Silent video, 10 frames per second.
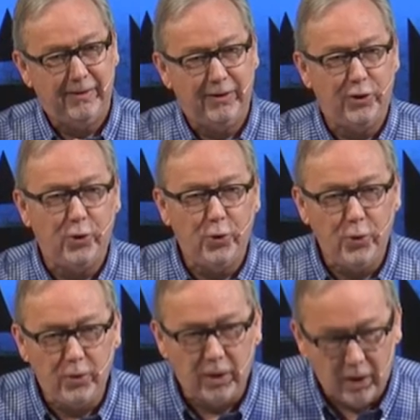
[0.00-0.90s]
Do
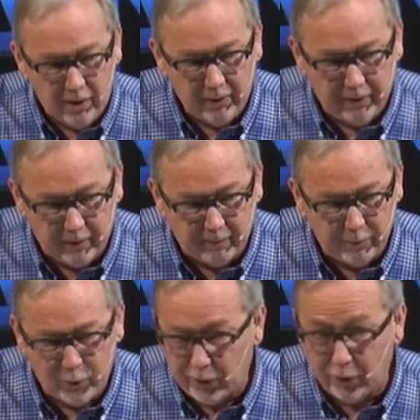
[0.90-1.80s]
you call
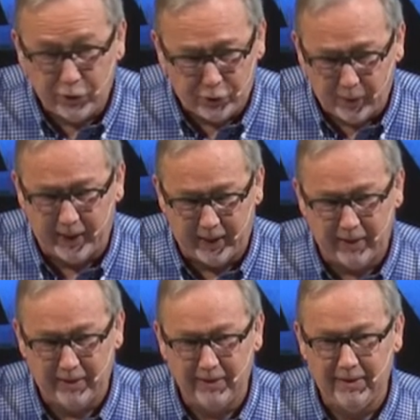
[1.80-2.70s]
them with your joy?